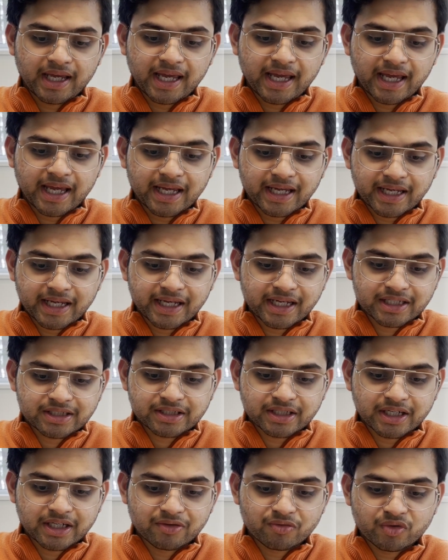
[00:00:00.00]
Engage
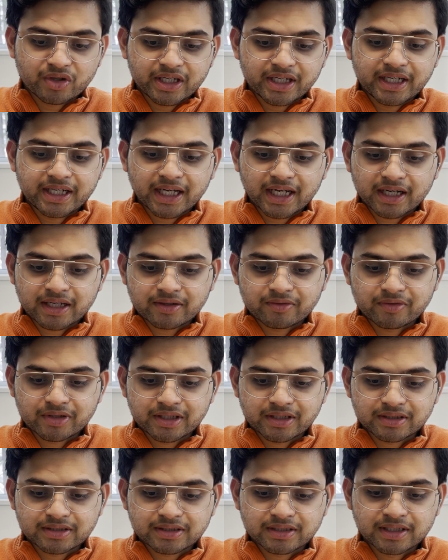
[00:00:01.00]
in varied
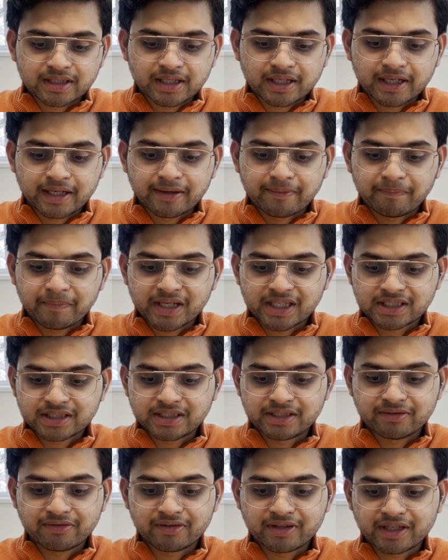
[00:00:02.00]
activities. Mix
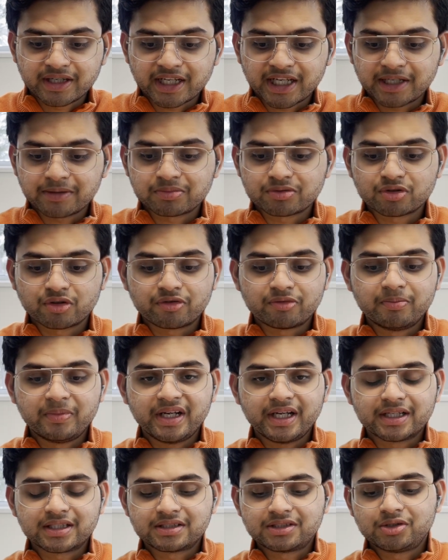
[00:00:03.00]
different types of
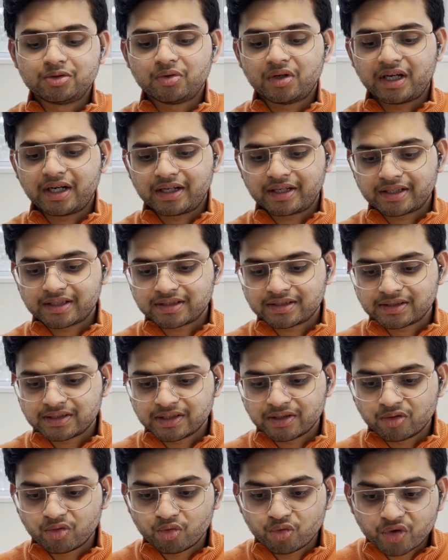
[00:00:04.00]
breaks to address
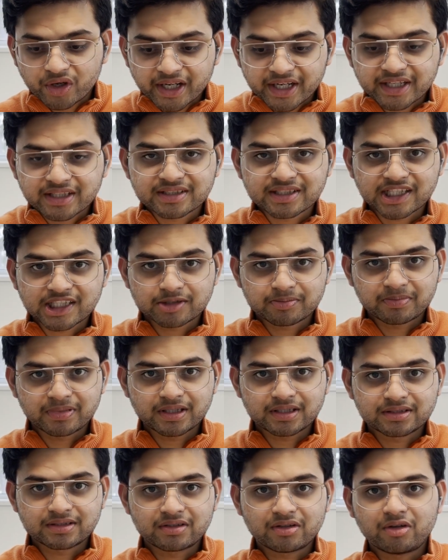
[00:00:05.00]
various
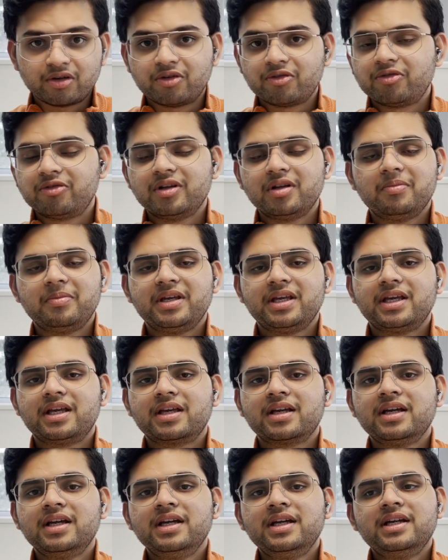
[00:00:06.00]
aspects of well-being.
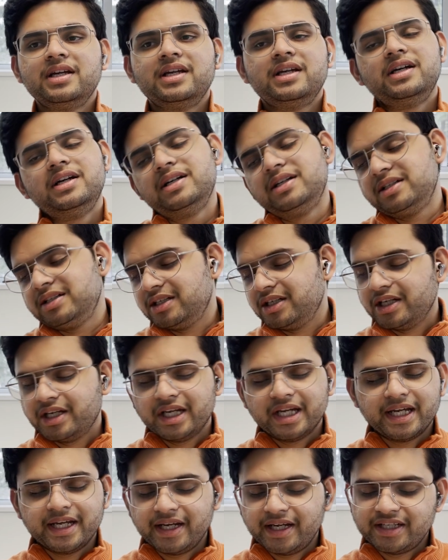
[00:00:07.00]

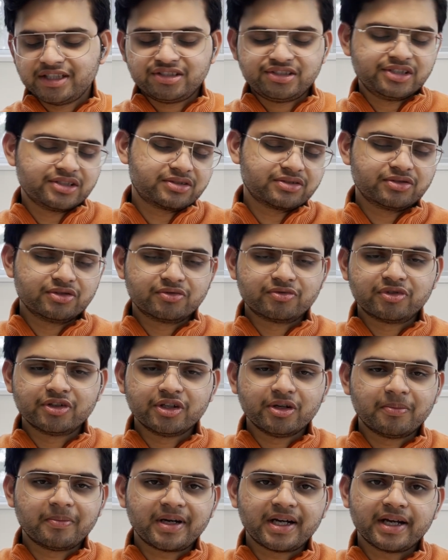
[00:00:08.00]
It's just good for your
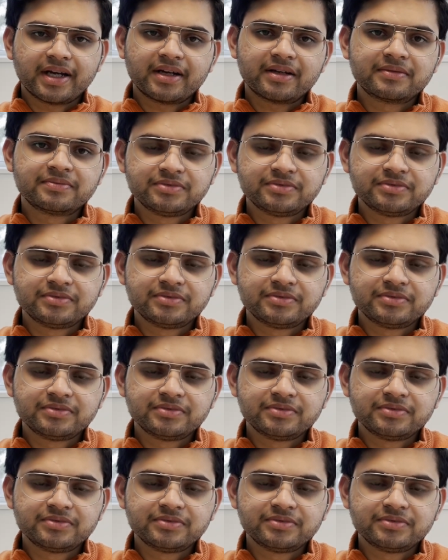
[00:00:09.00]
mind.